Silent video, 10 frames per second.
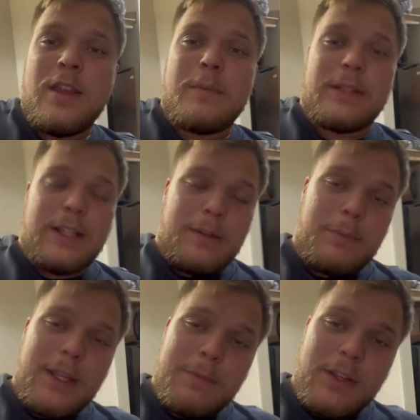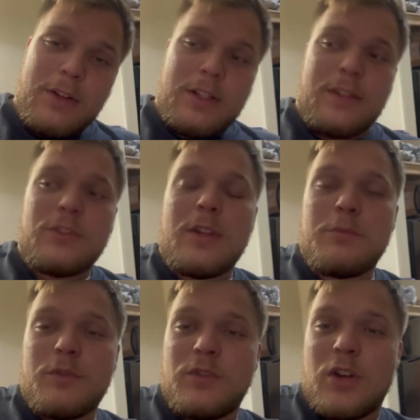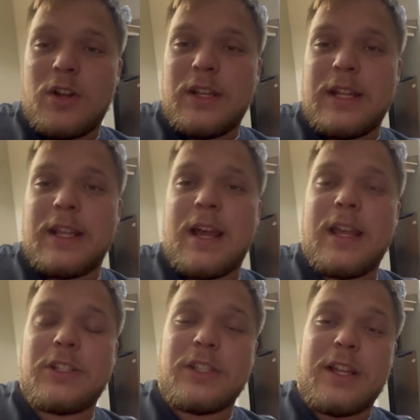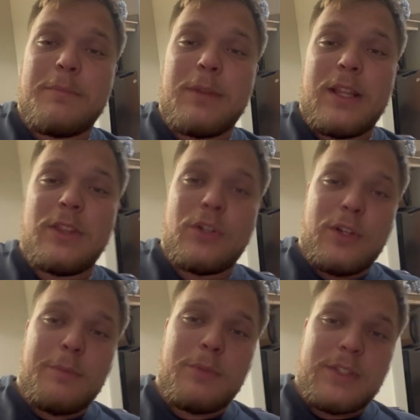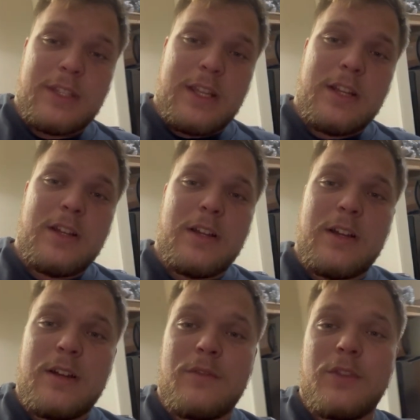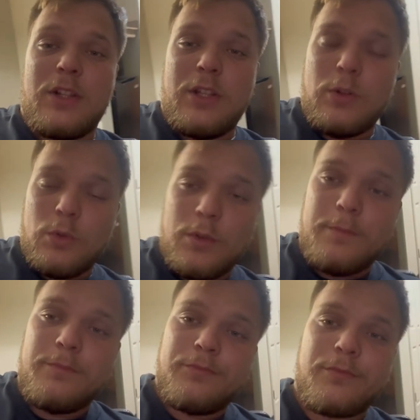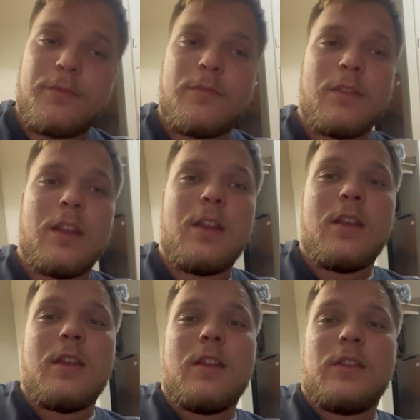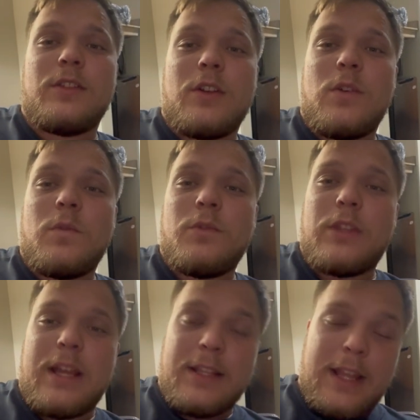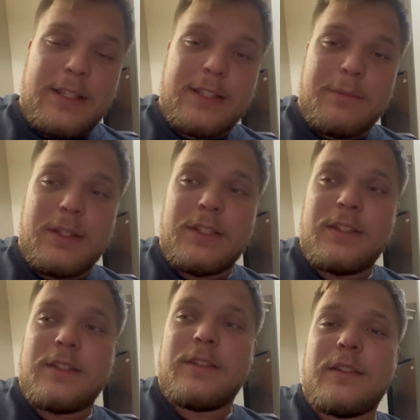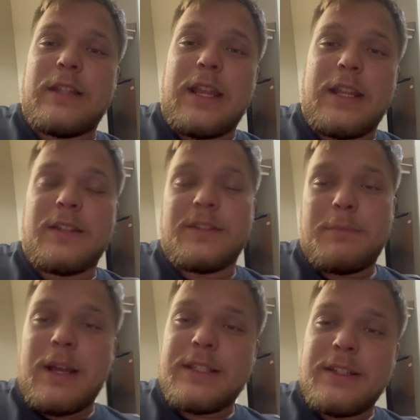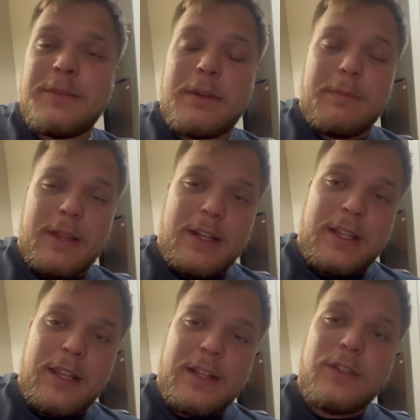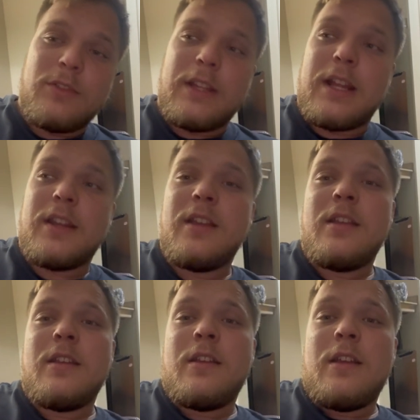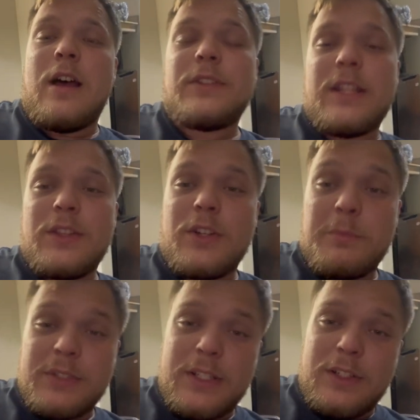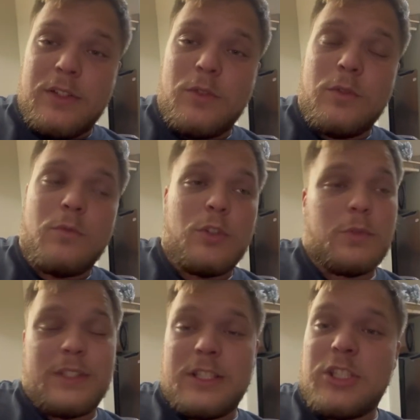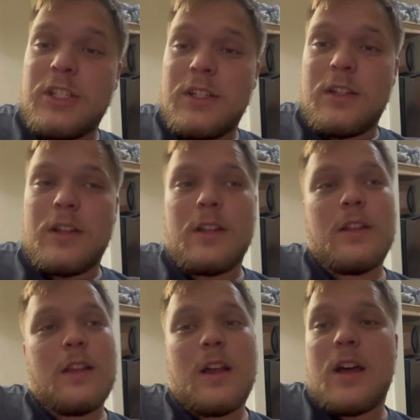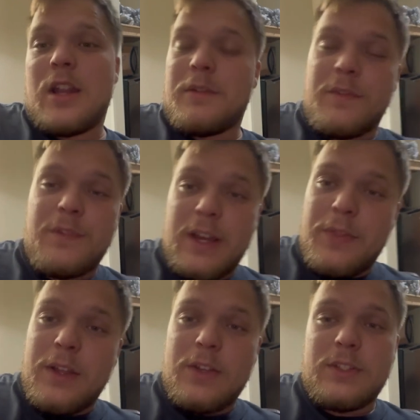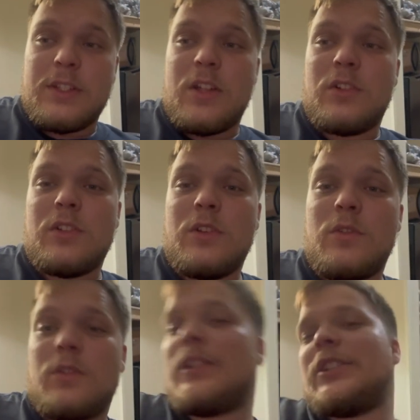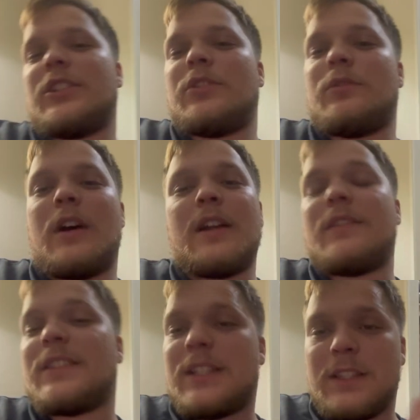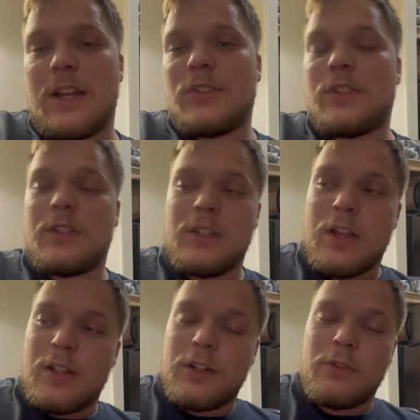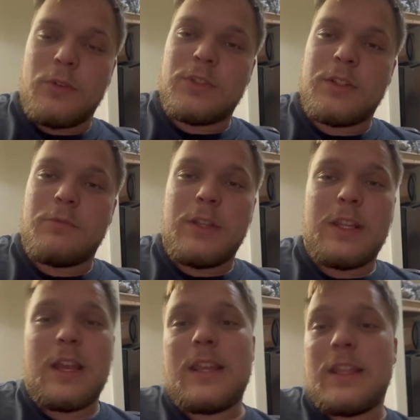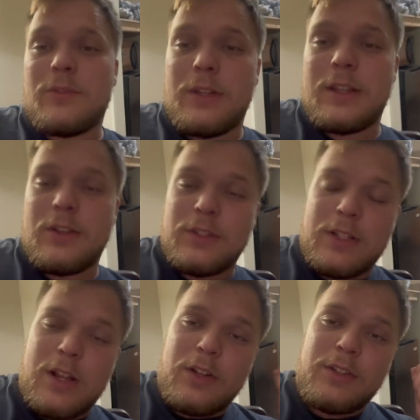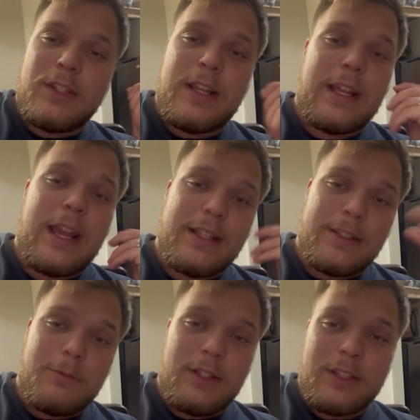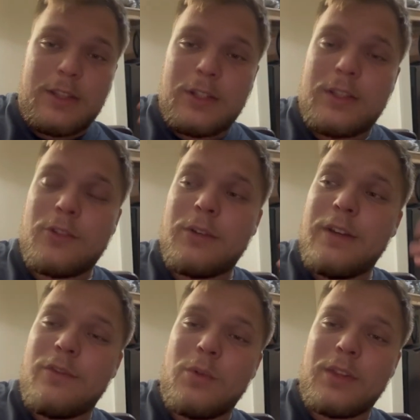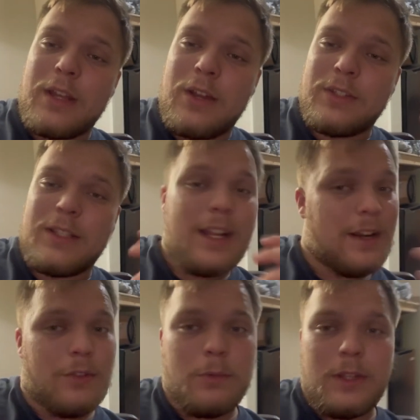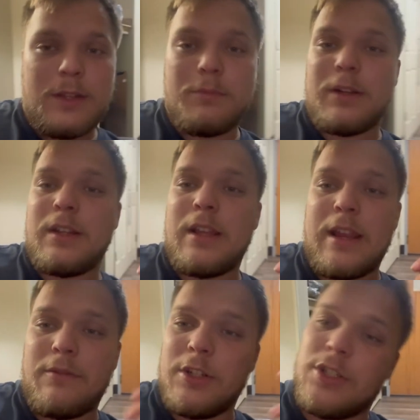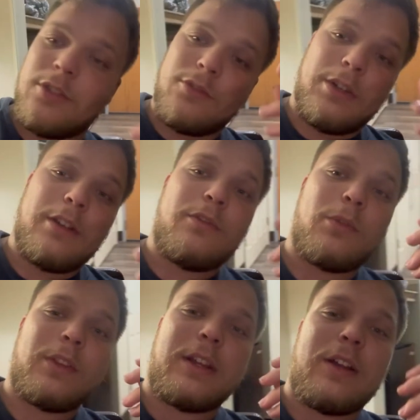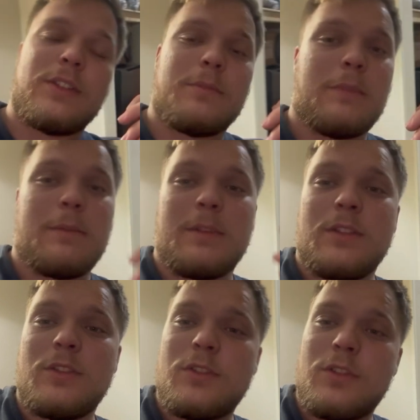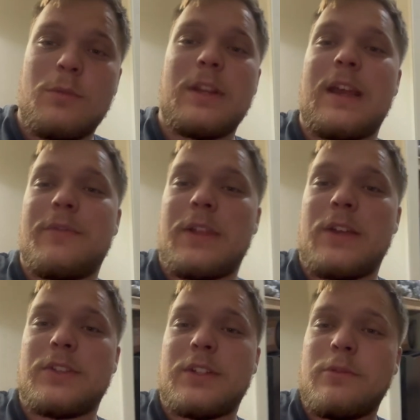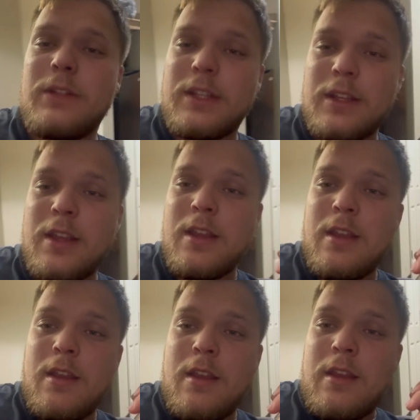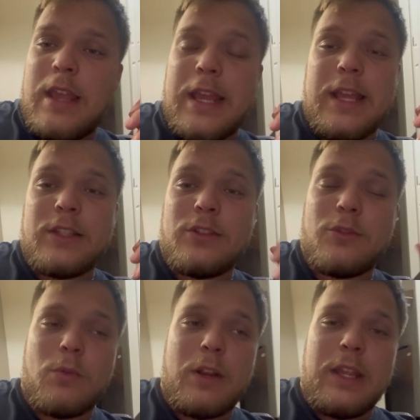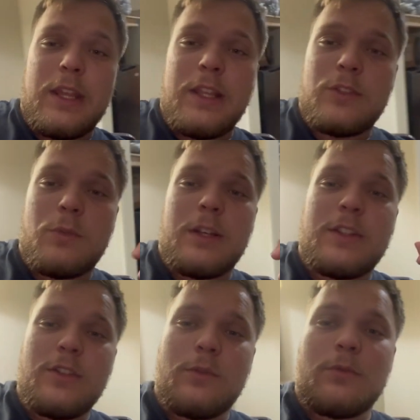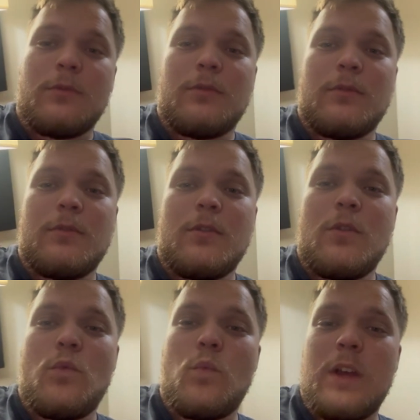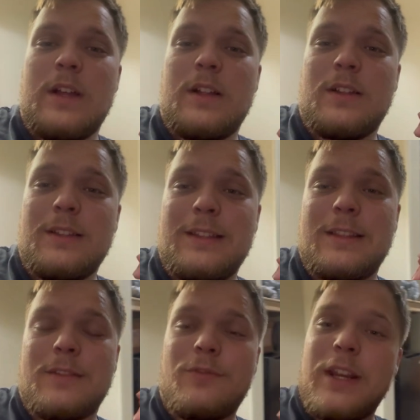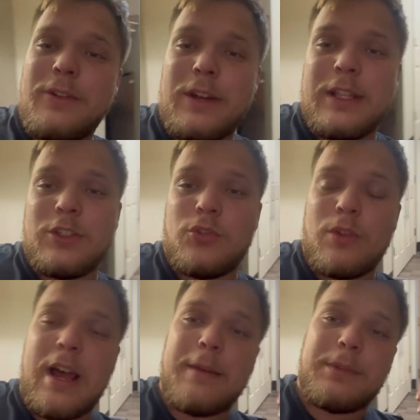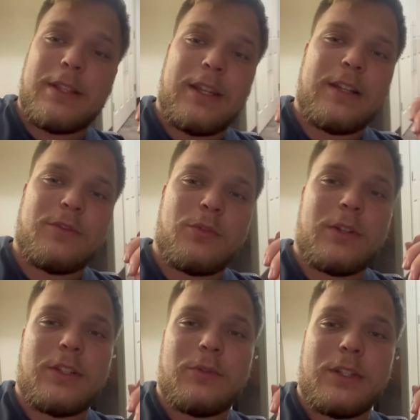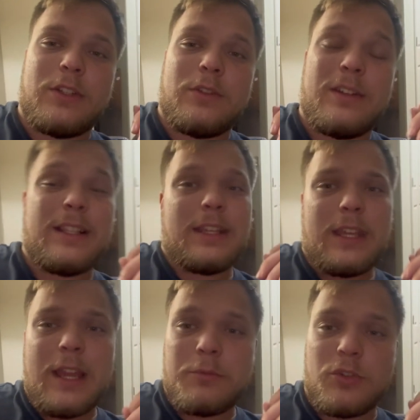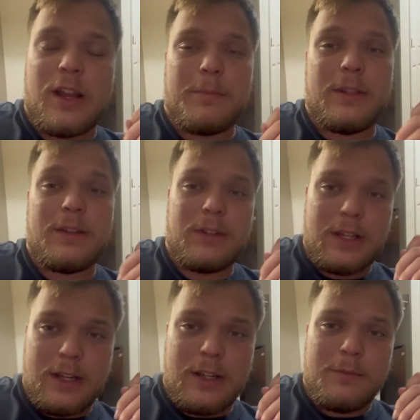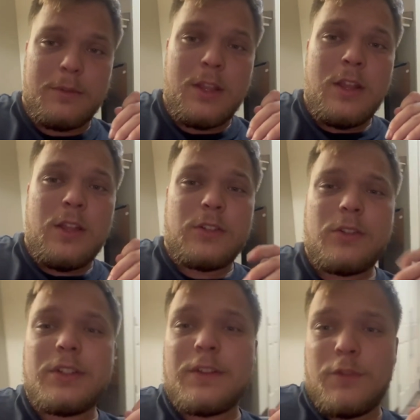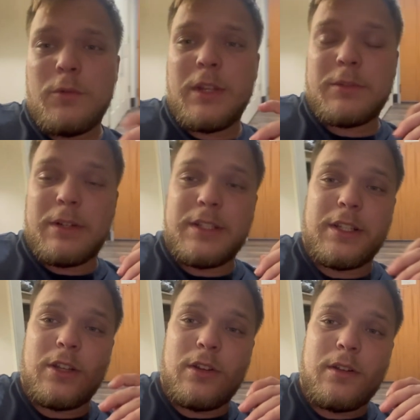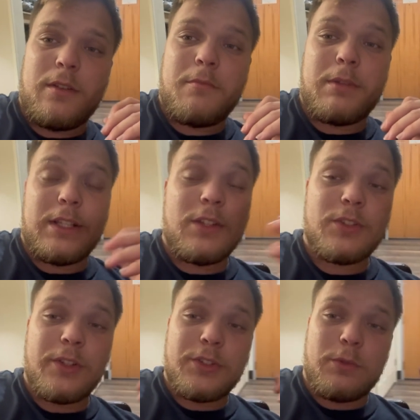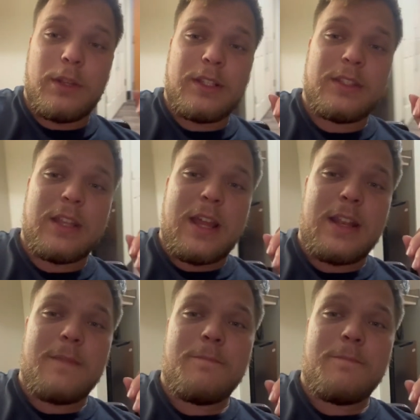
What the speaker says: but they didn't pay me good enough, so I moved on and got paid 30% of the load. So that has some of its negatives and positives, but I'm not gonna get into that. I was getting 30% of load, which was legit. Out of a $5,000 load, or let's just do out of a $10,000 grossing week, I get $3,000. And I had some weeks that did $3,000 to $4,000, not every week, but average $3,000 to $4,000, maybe $2,500 a week in 2022. Well, the freight rates dropped at the end of 2022, and they kept dropping, never got up. So there was a few weeks where I did good, but then there was also weeks that